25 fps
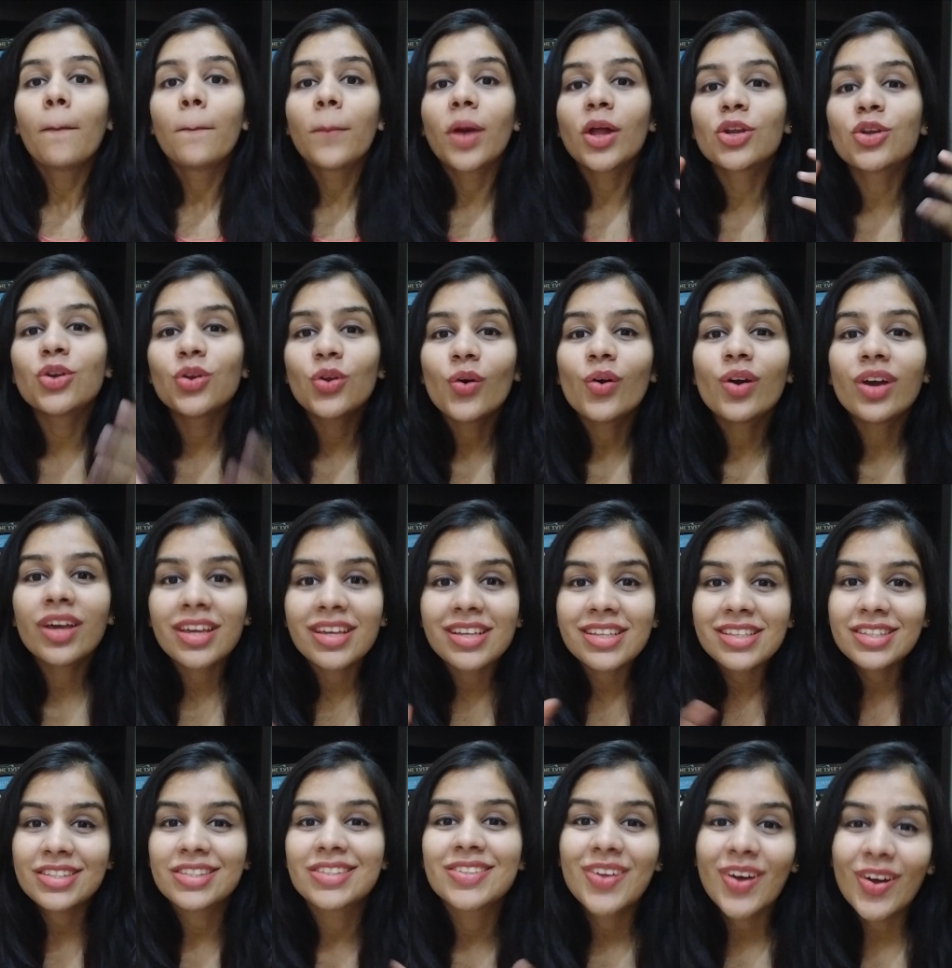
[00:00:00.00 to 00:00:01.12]
but no, he
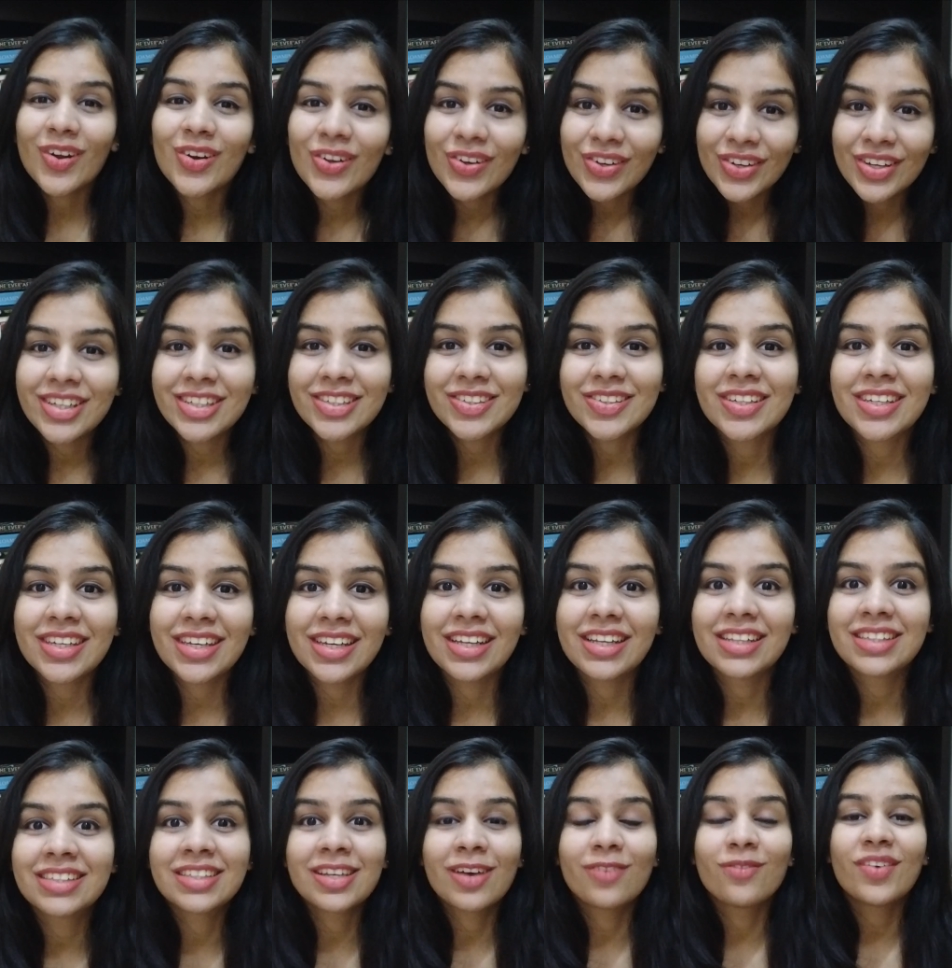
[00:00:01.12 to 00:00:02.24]
is not going to kill,
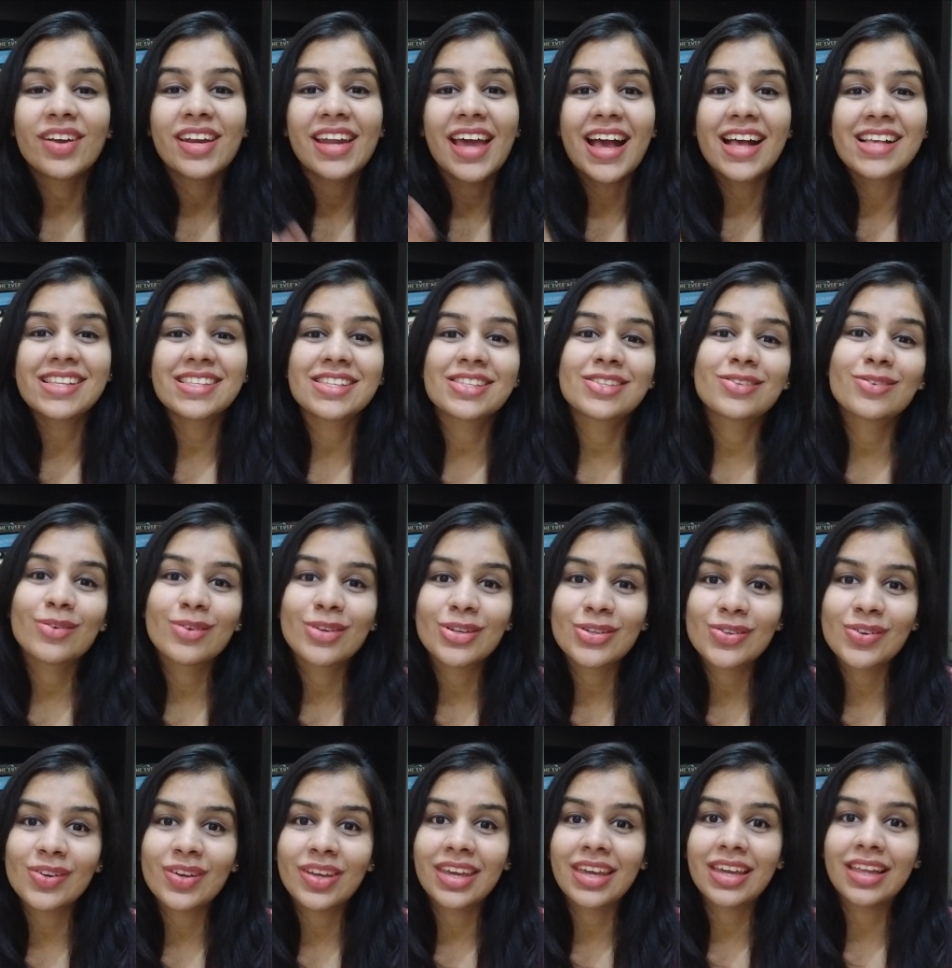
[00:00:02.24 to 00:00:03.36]
someone else is going
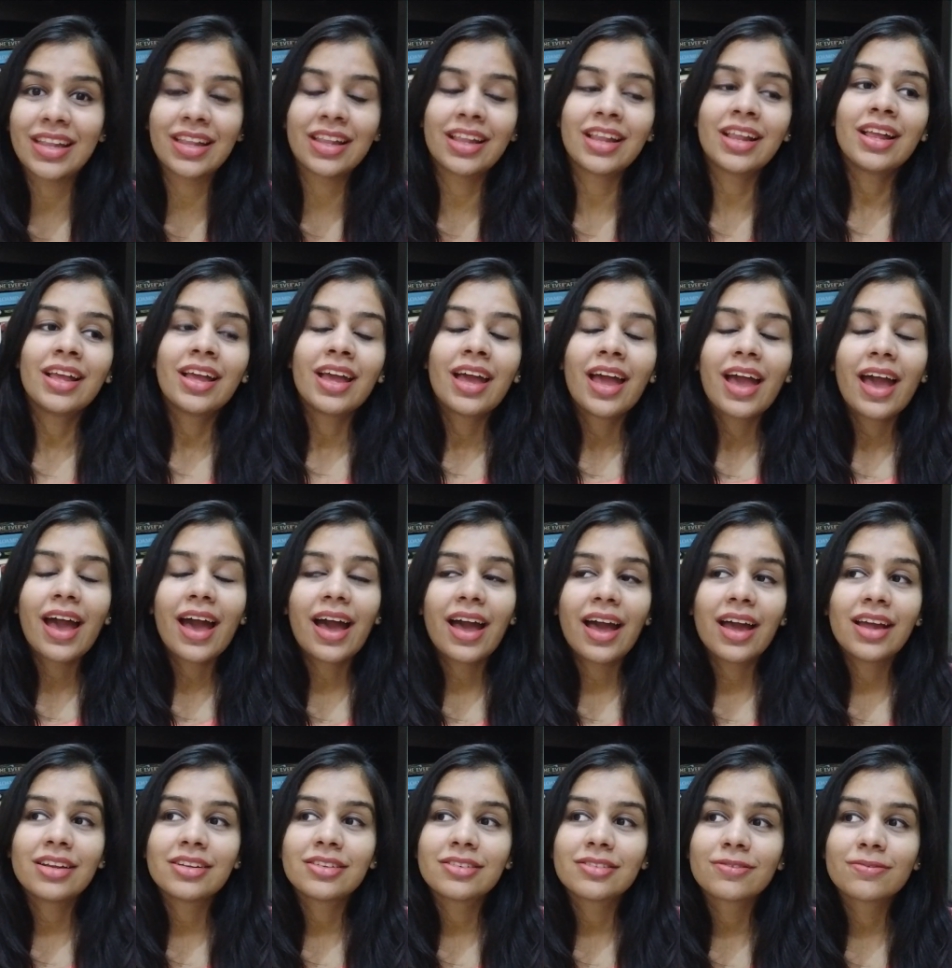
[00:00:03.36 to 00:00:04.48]
to kill.
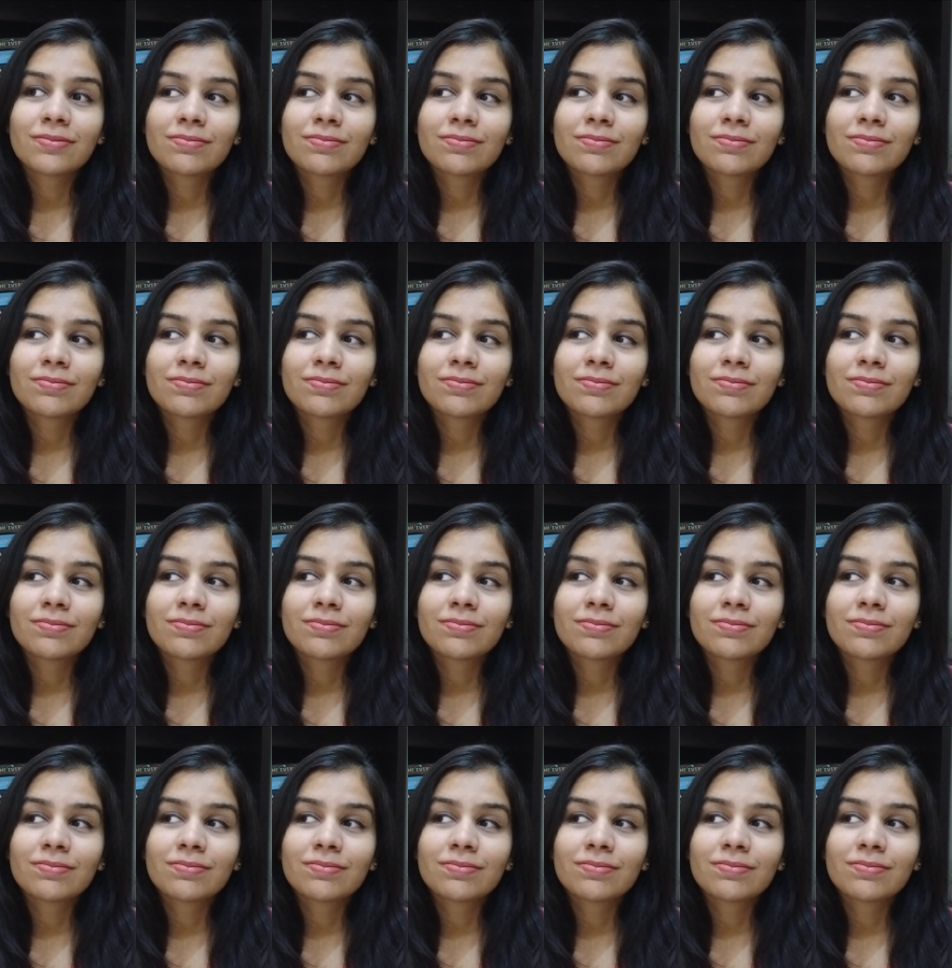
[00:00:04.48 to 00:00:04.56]
And